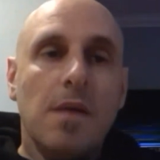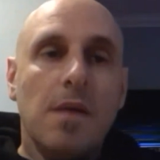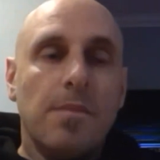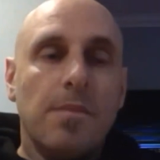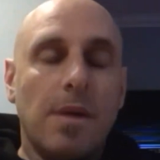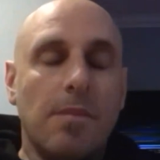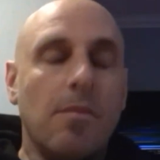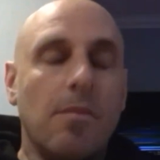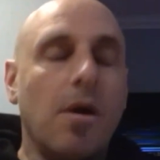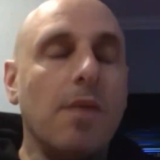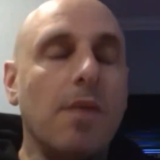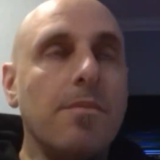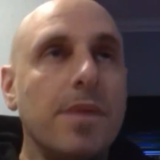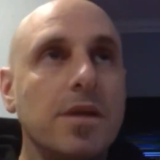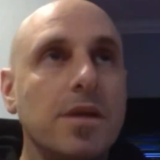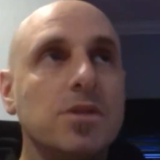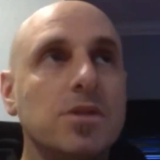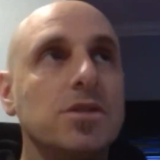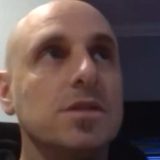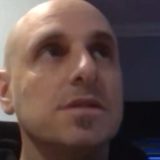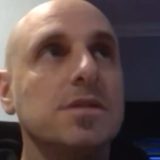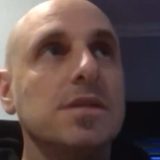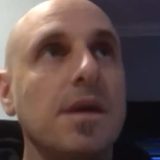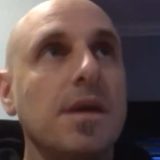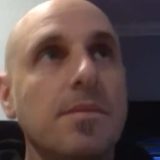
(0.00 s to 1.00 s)
my mom
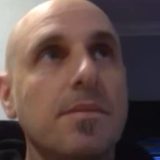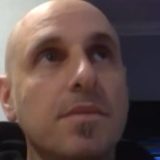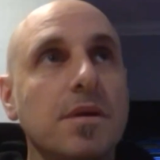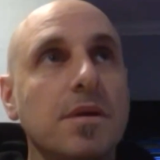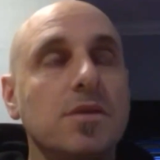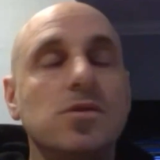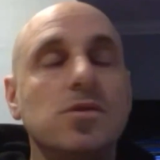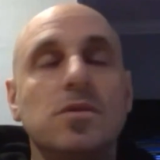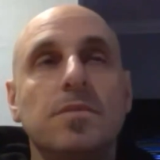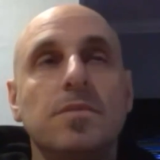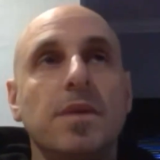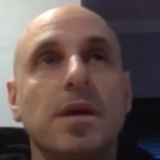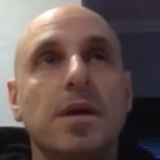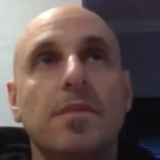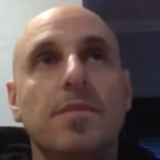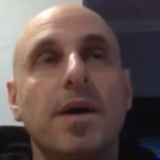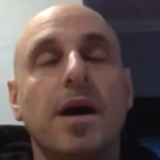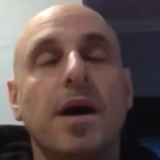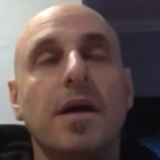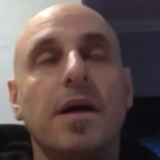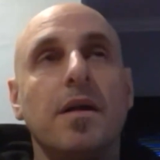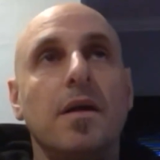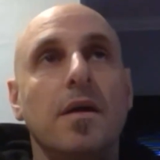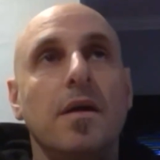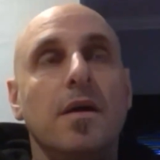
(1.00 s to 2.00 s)
mentioned something to me
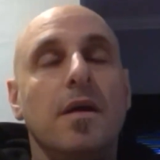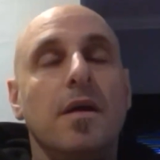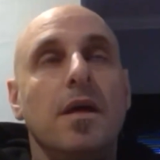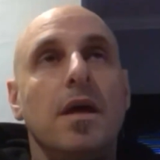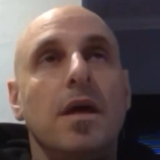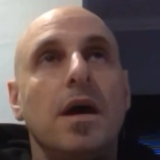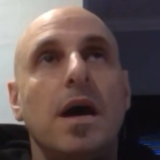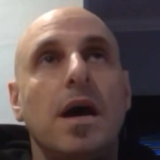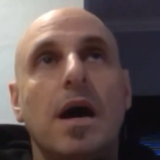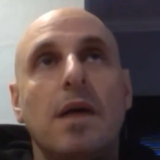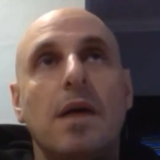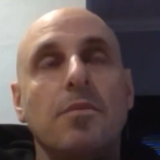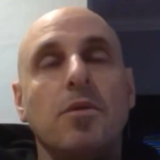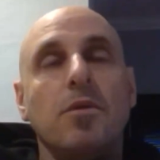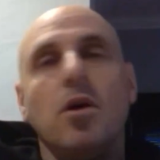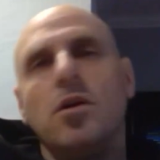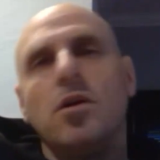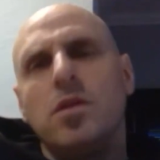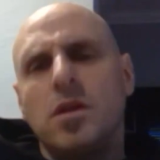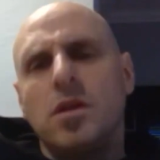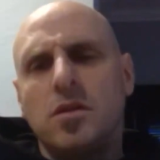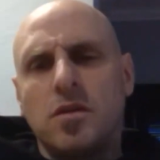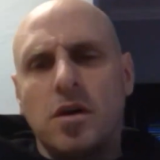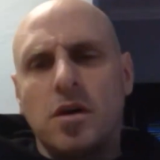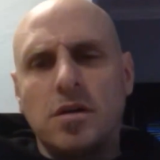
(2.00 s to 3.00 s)
about, you know,
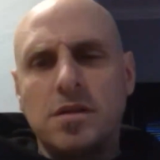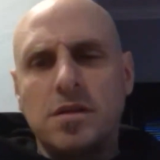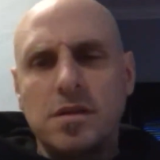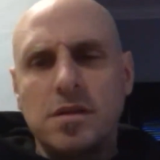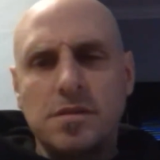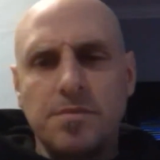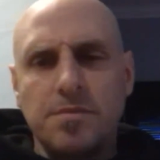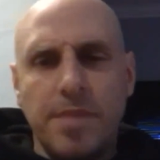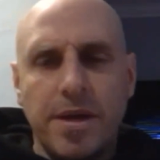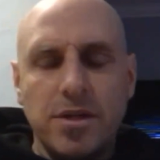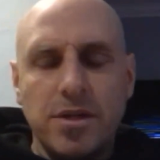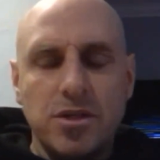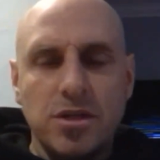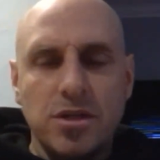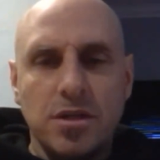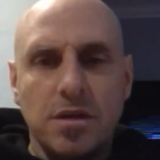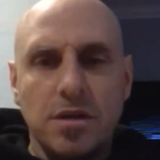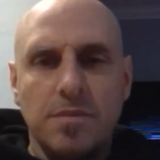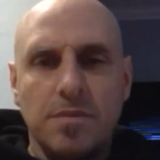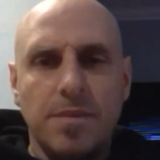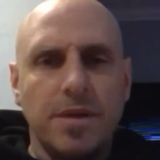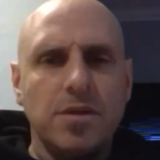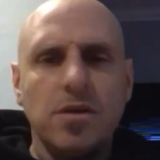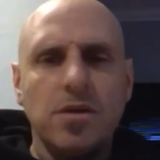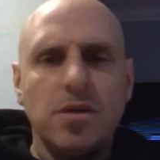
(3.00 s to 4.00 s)
the doctors mentioned
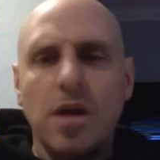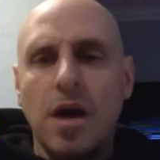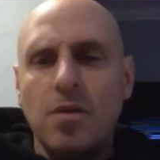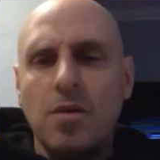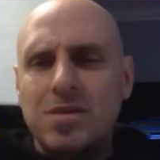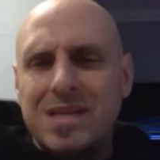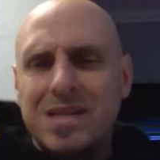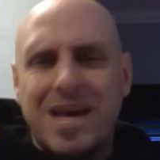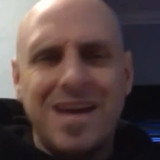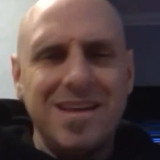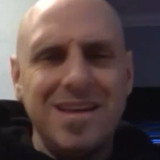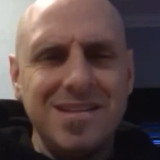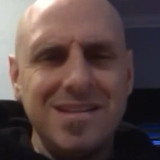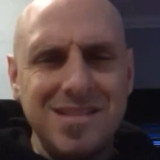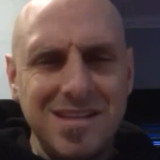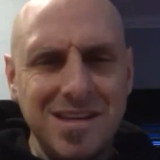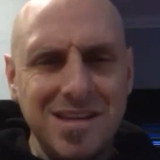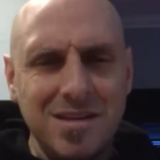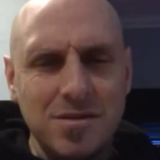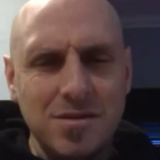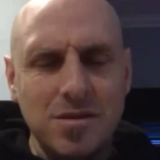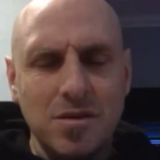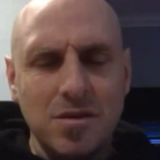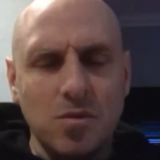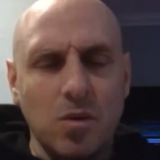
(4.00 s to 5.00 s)
it, but, you know, I was
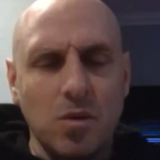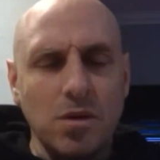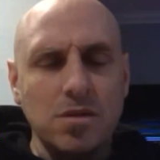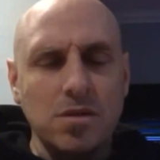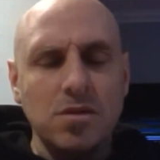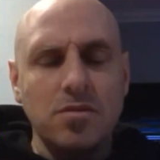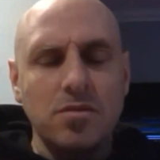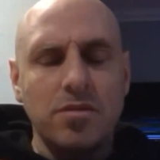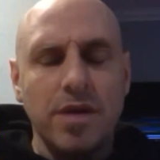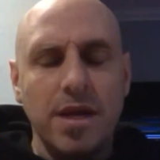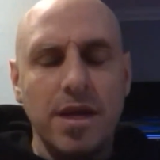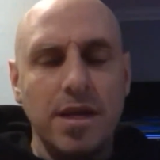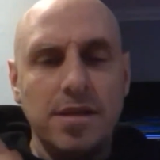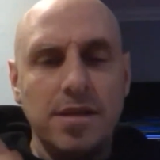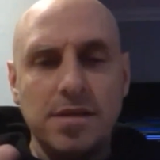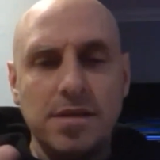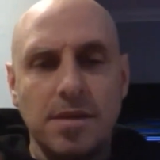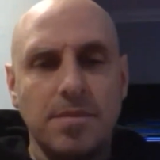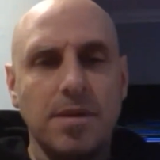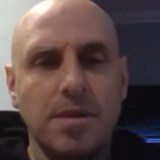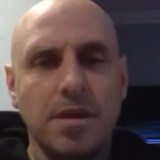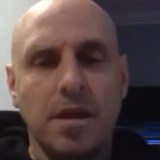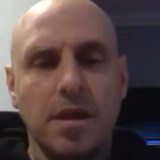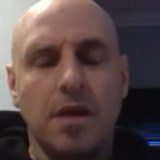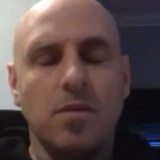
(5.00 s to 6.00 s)
18, so it wasn't really
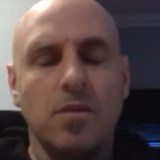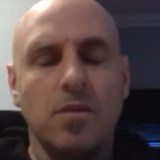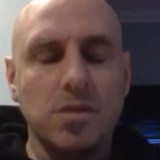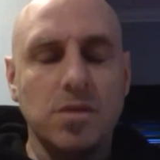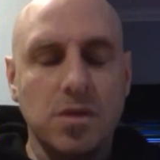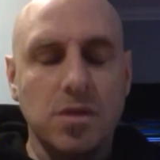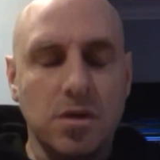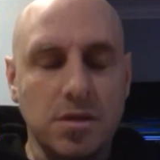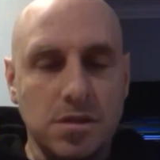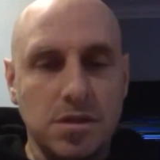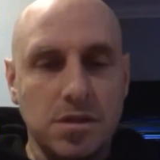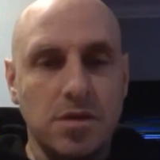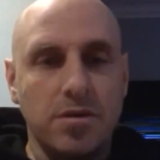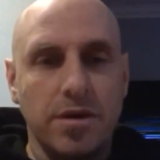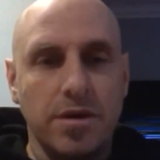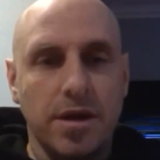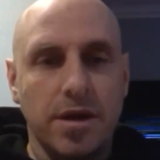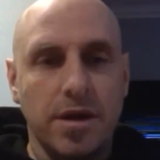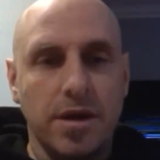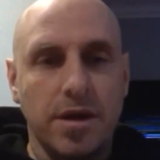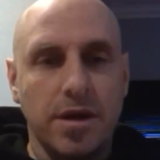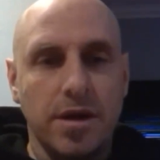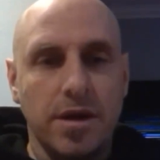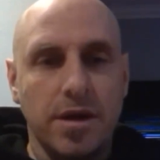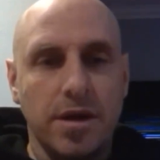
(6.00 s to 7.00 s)
something that I considering
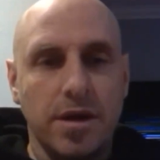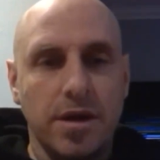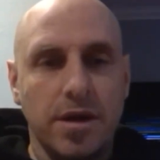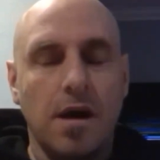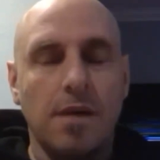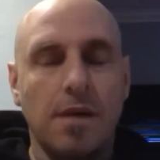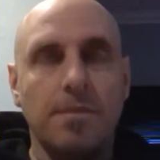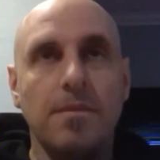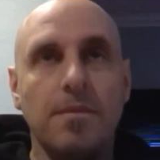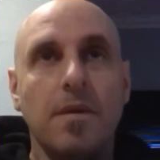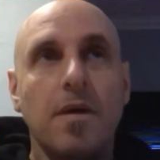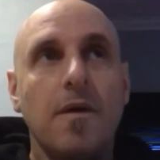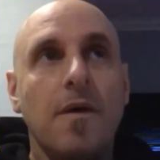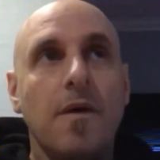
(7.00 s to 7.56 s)
at the time.